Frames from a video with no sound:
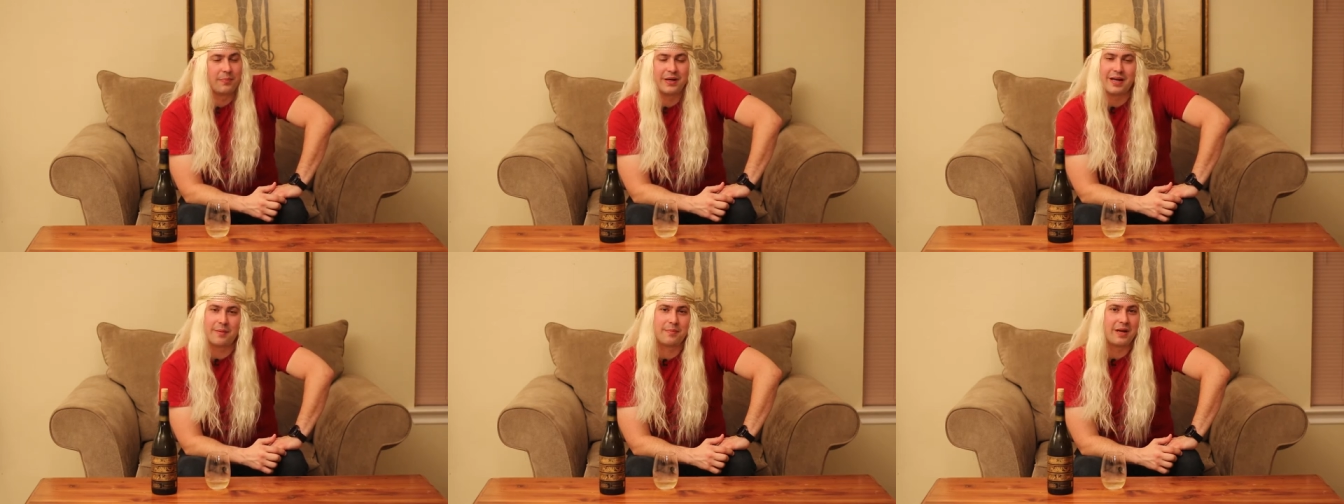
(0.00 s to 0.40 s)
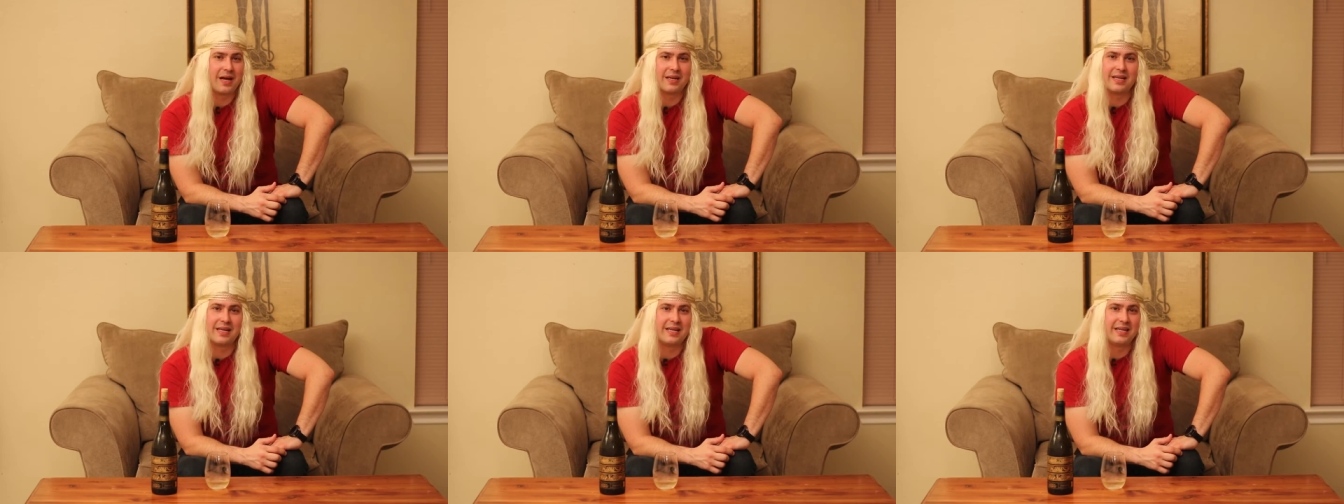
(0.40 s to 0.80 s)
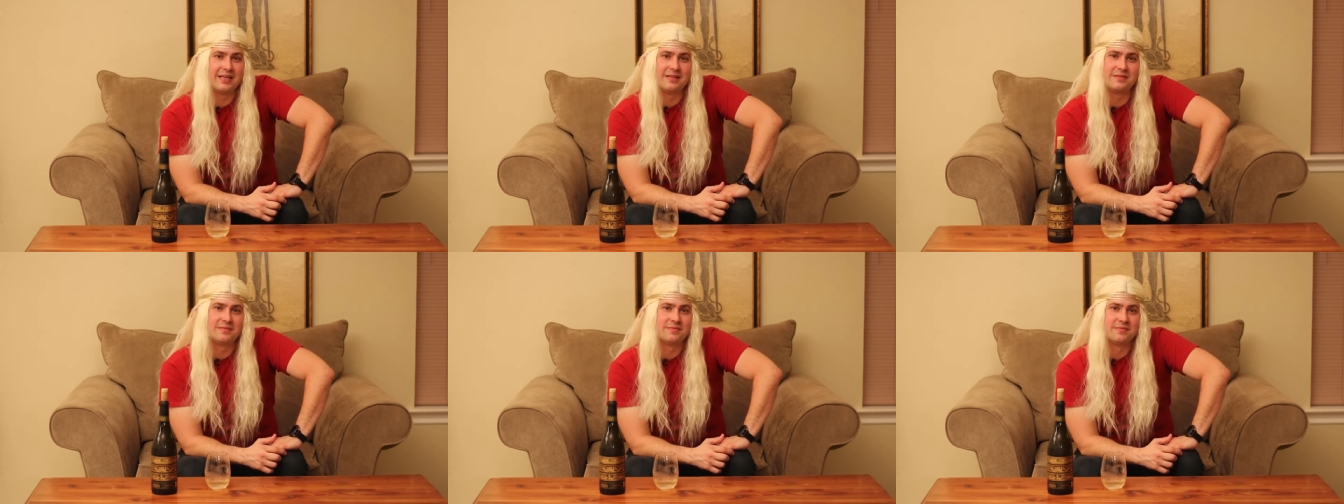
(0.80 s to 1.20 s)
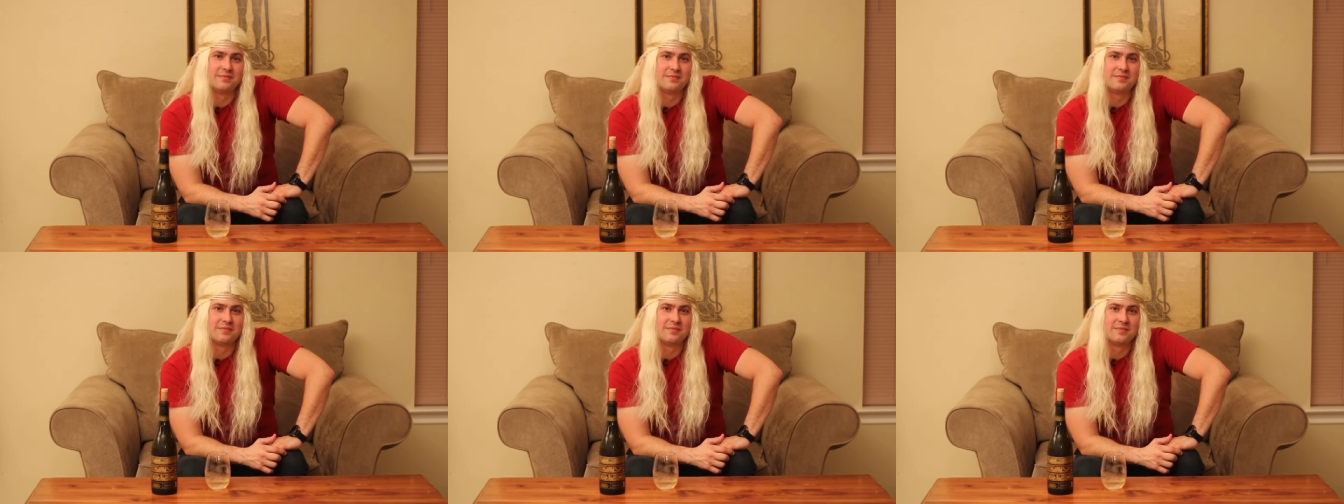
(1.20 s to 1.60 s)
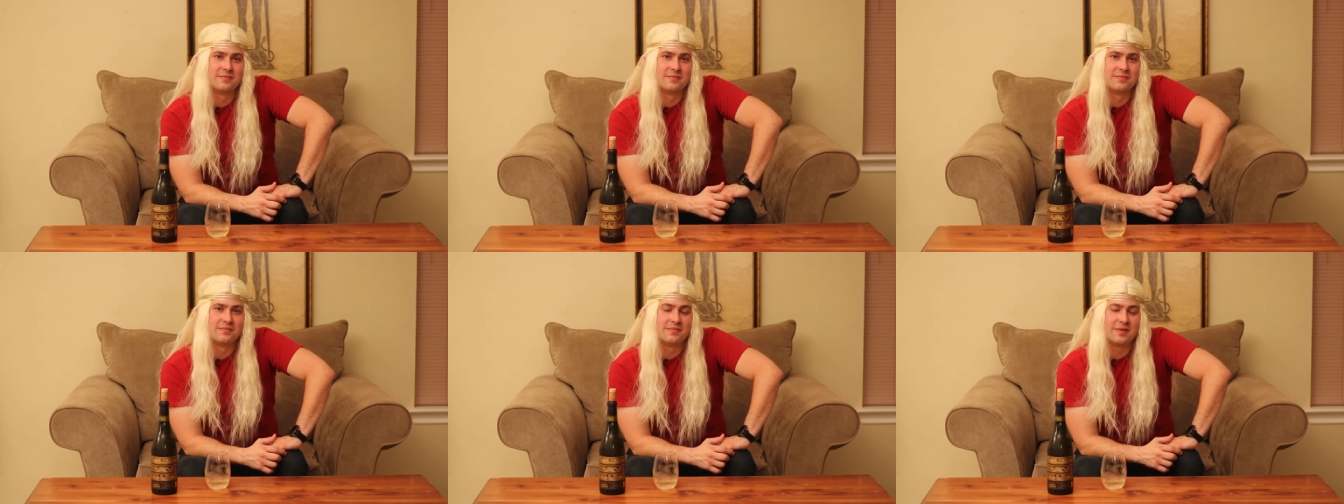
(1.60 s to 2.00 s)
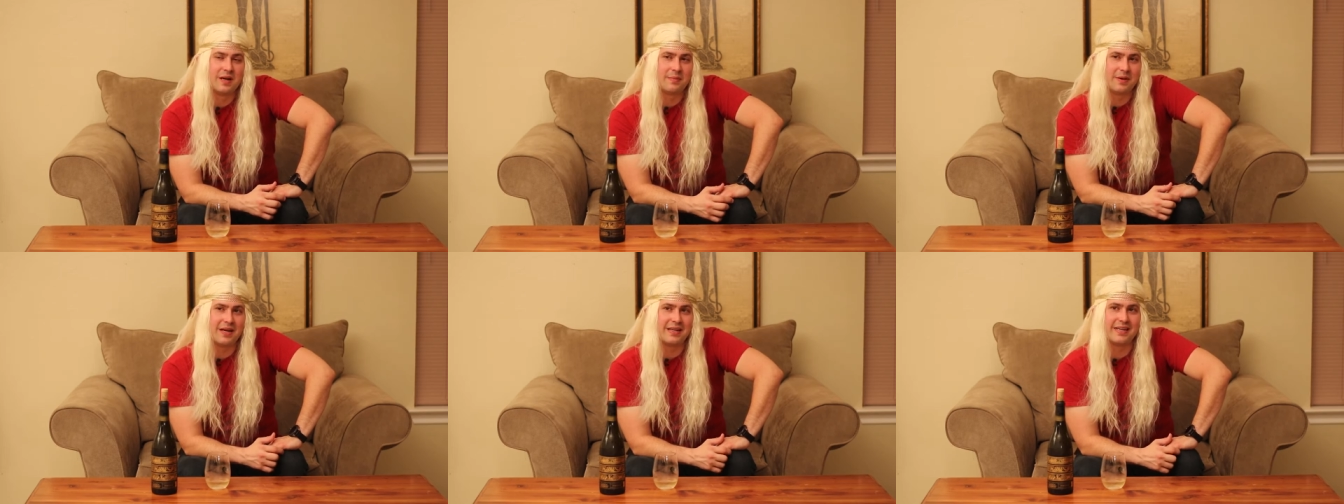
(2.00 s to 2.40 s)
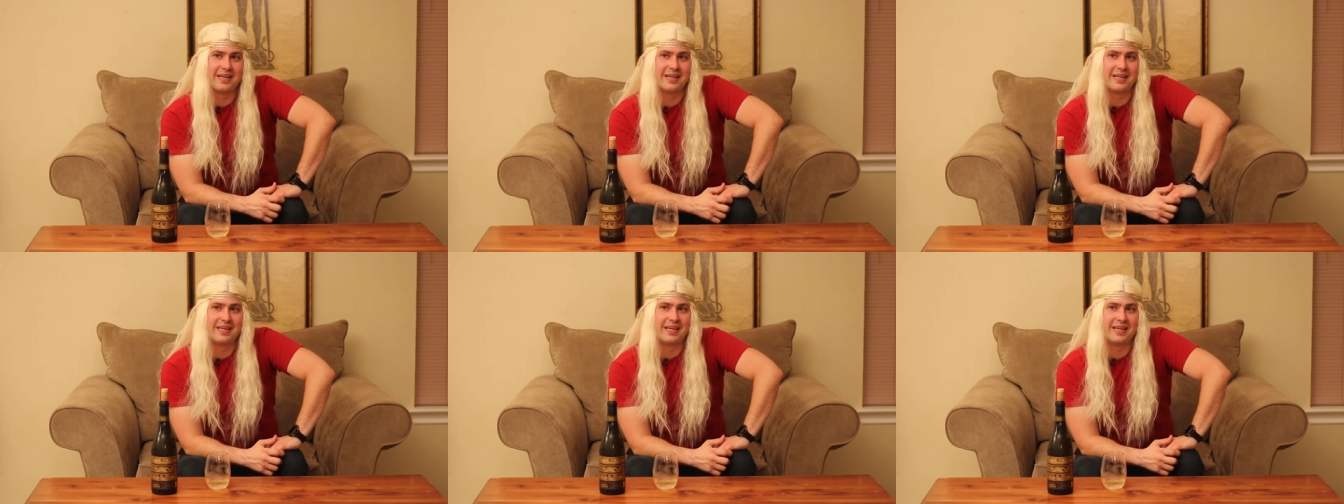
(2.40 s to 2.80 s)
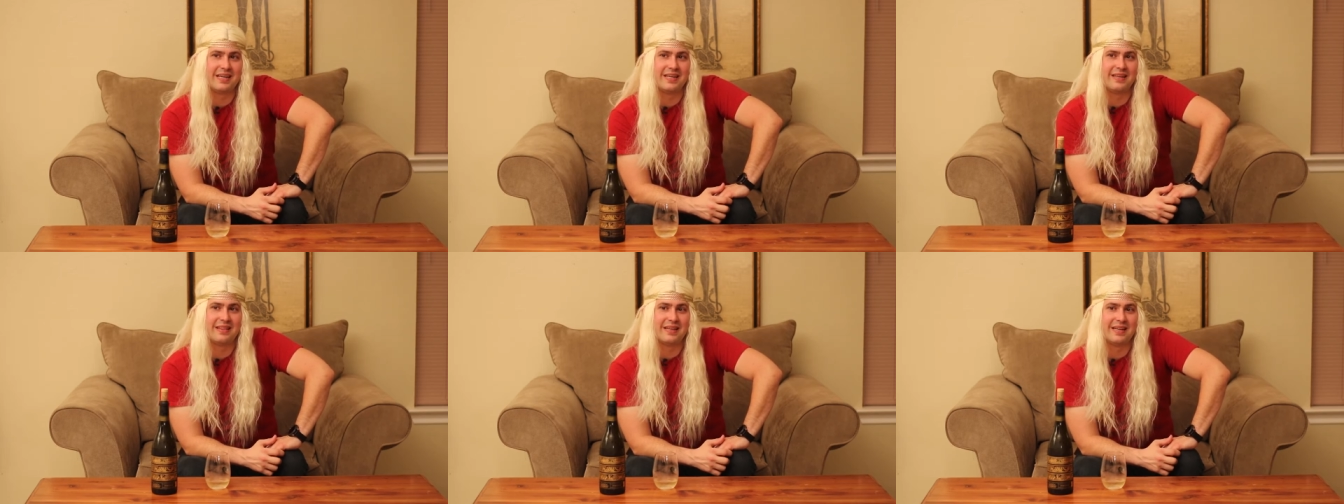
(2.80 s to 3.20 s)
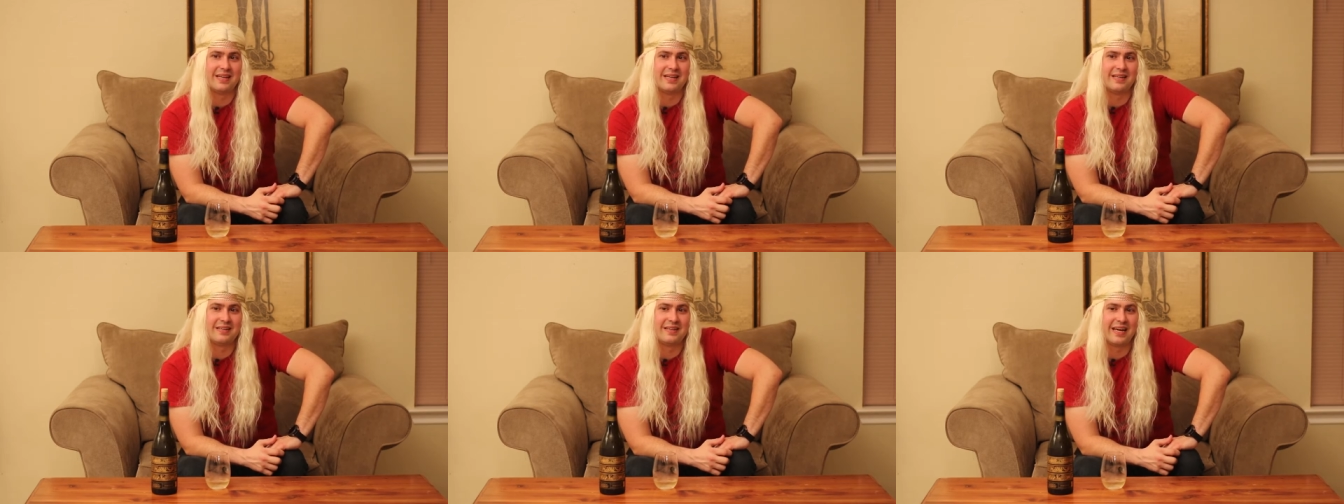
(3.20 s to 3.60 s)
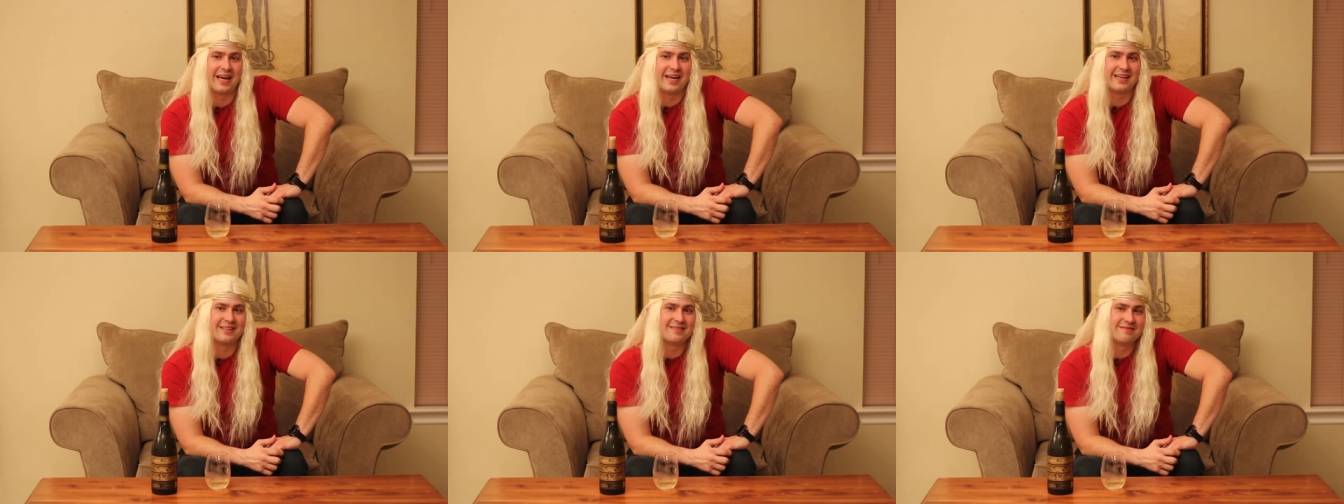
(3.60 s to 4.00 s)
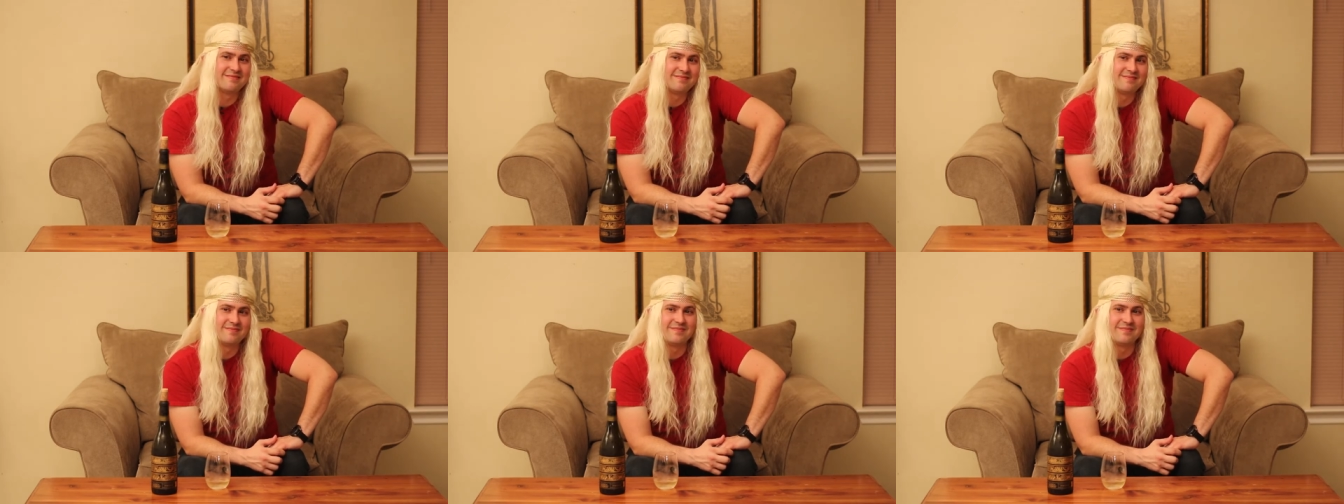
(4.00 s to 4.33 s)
but I'm not getting, I'm not getting anything that